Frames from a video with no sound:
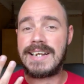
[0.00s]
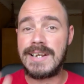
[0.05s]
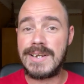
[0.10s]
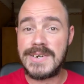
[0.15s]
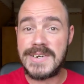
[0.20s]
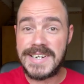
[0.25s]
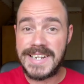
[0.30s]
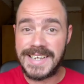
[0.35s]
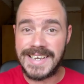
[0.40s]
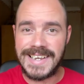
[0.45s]

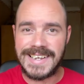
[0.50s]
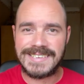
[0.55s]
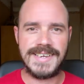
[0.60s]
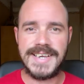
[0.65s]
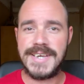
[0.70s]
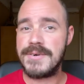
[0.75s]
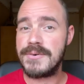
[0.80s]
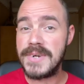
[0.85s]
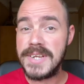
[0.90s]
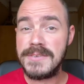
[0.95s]
learning it.
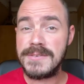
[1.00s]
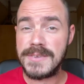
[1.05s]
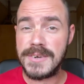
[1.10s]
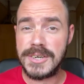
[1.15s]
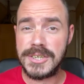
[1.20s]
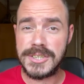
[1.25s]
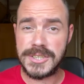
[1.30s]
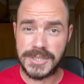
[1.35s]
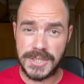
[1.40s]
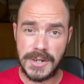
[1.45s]

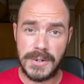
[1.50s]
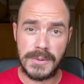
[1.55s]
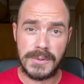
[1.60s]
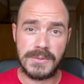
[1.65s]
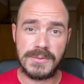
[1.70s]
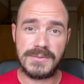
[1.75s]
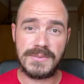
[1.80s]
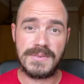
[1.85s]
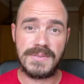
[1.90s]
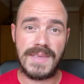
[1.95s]
Research
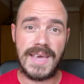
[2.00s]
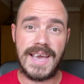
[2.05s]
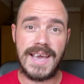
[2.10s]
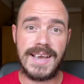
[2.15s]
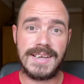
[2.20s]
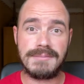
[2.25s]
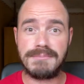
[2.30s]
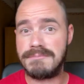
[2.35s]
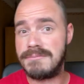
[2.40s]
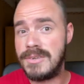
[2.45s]
shows
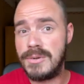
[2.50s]
that